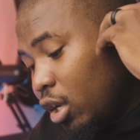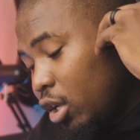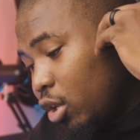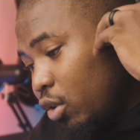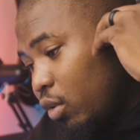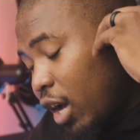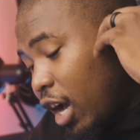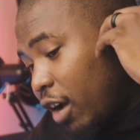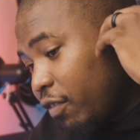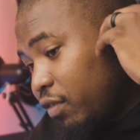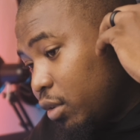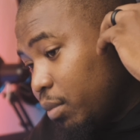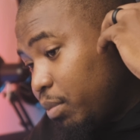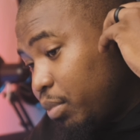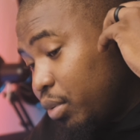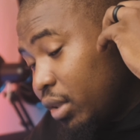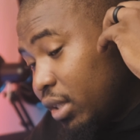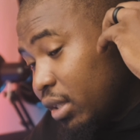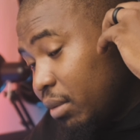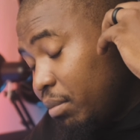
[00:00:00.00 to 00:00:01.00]
you have to
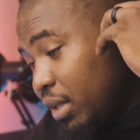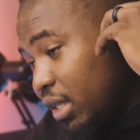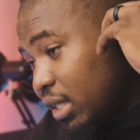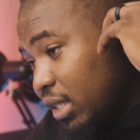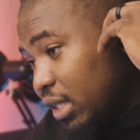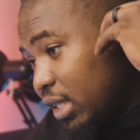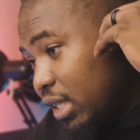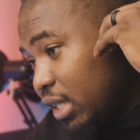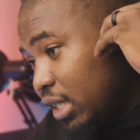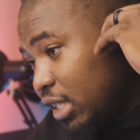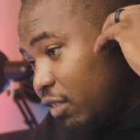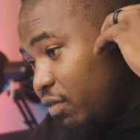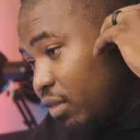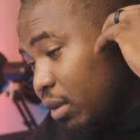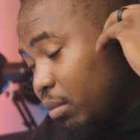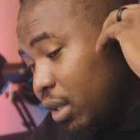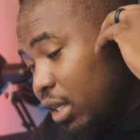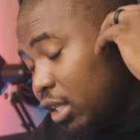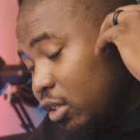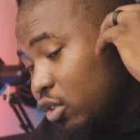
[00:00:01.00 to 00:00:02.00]
put them in and then give
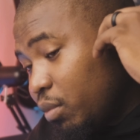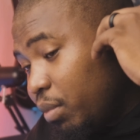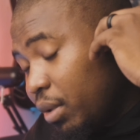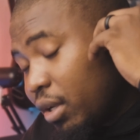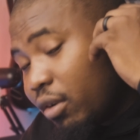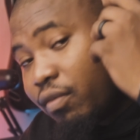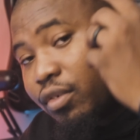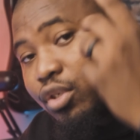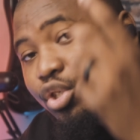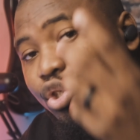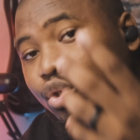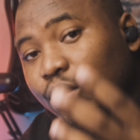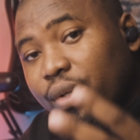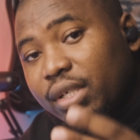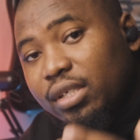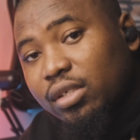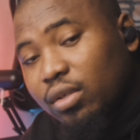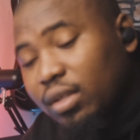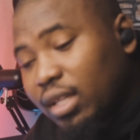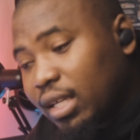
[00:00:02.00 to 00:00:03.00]
them a little bit of a
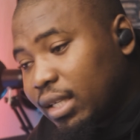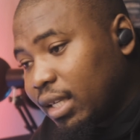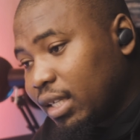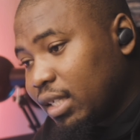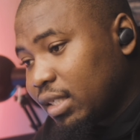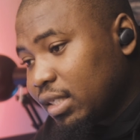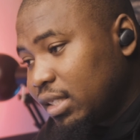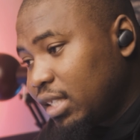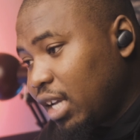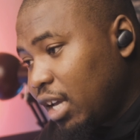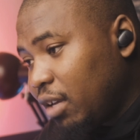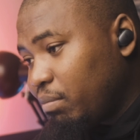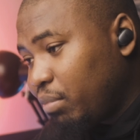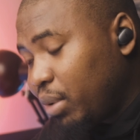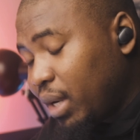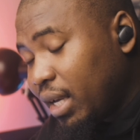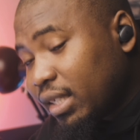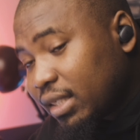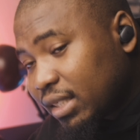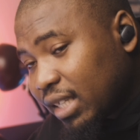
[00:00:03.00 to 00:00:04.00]
twist so that they can stay in
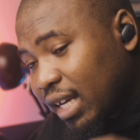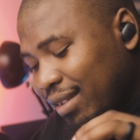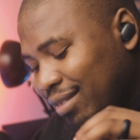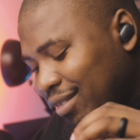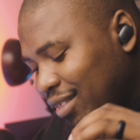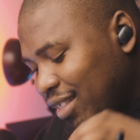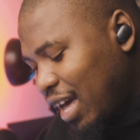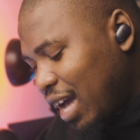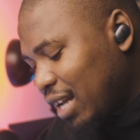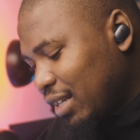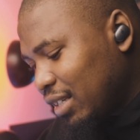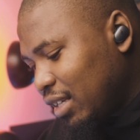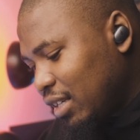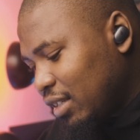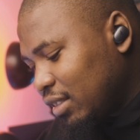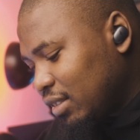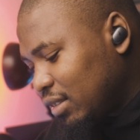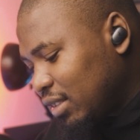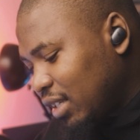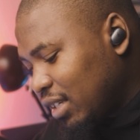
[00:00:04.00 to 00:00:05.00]
place, and that
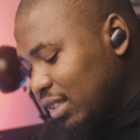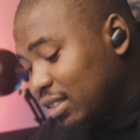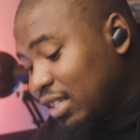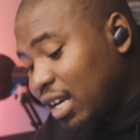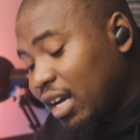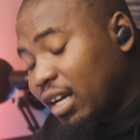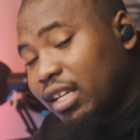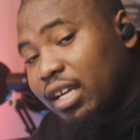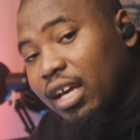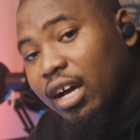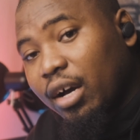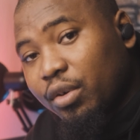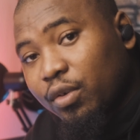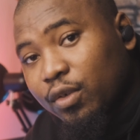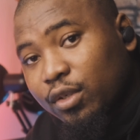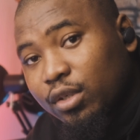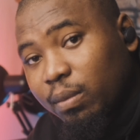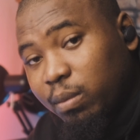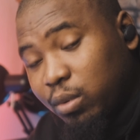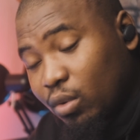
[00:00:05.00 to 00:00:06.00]
is exactly how
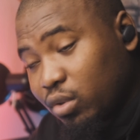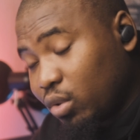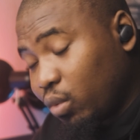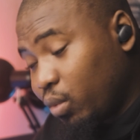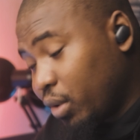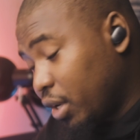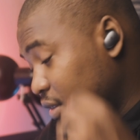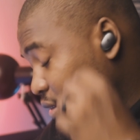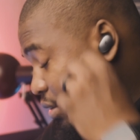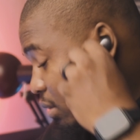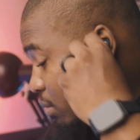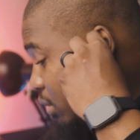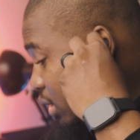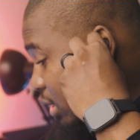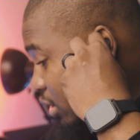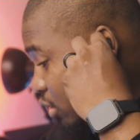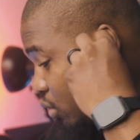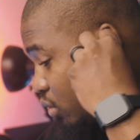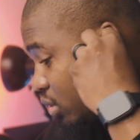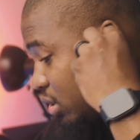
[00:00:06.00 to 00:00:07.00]
you're supposed to wear them.
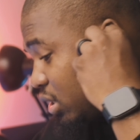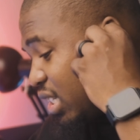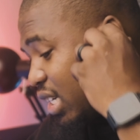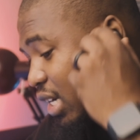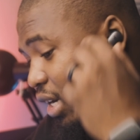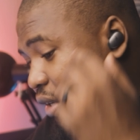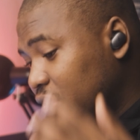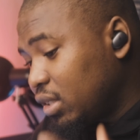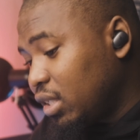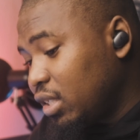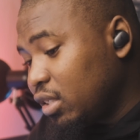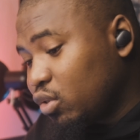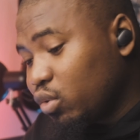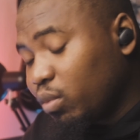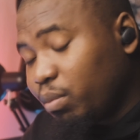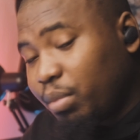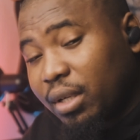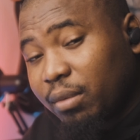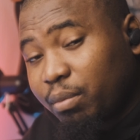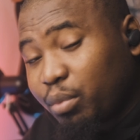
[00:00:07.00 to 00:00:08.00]
They do stick out a little
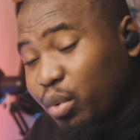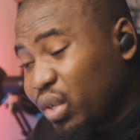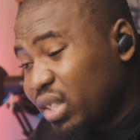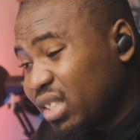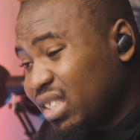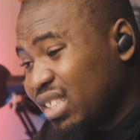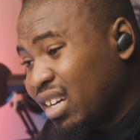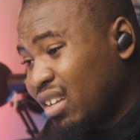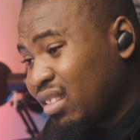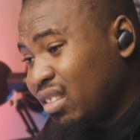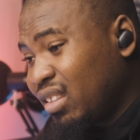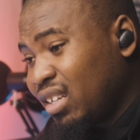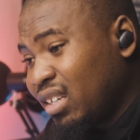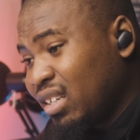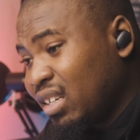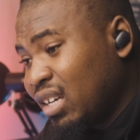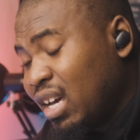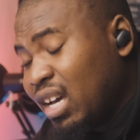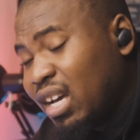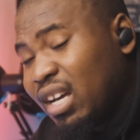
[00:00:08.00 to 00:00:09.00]
bit, but it's
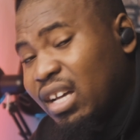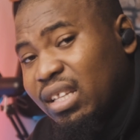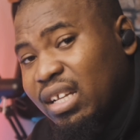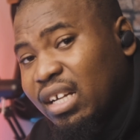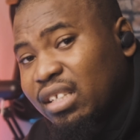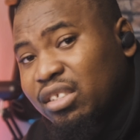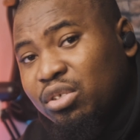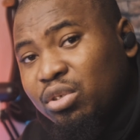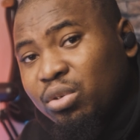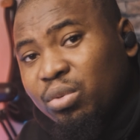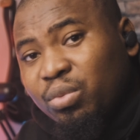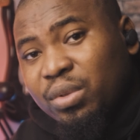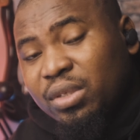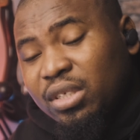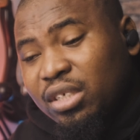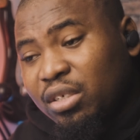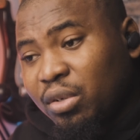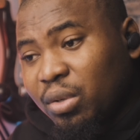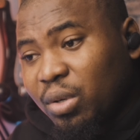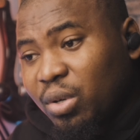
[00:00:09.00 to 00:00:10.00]
nothing that's too
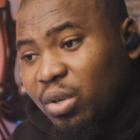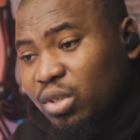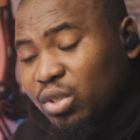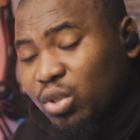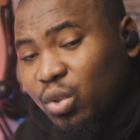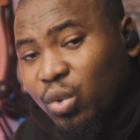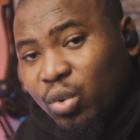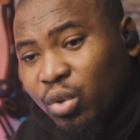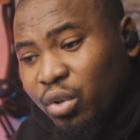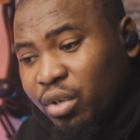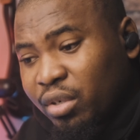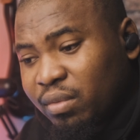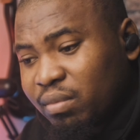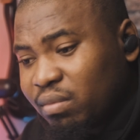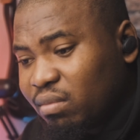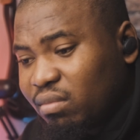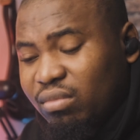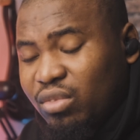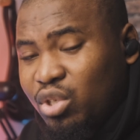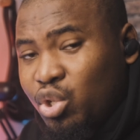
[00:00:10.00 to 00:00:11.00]
ridiculous or
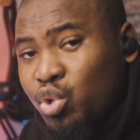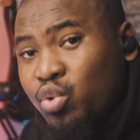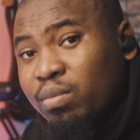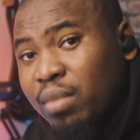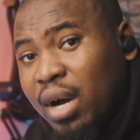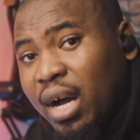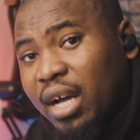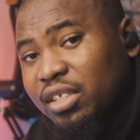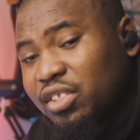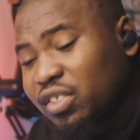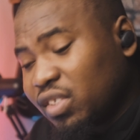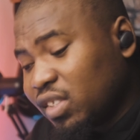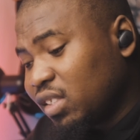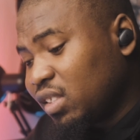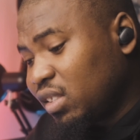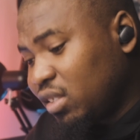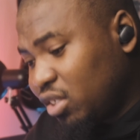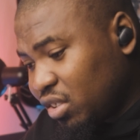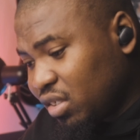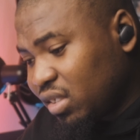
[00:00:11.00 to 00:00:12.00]
too much.
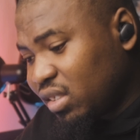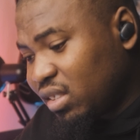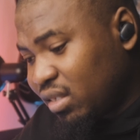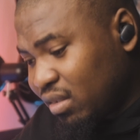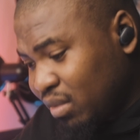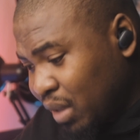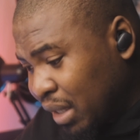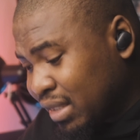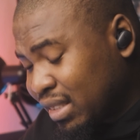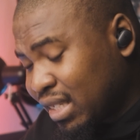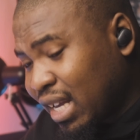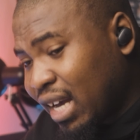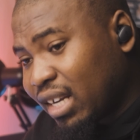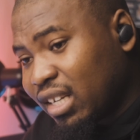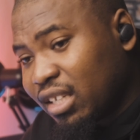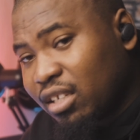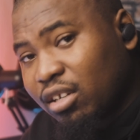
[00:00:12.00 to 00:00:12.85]
It's just exactly